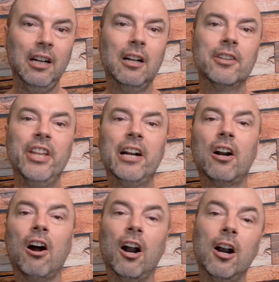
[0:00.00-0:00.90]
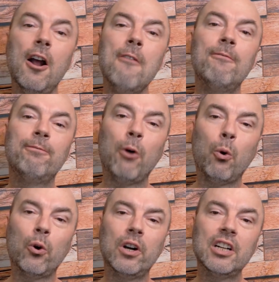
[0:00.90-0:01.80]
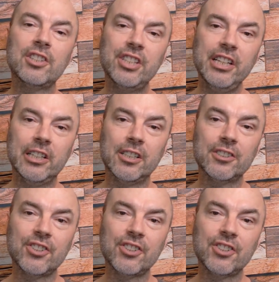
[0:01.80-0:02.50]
There are 4 tiers,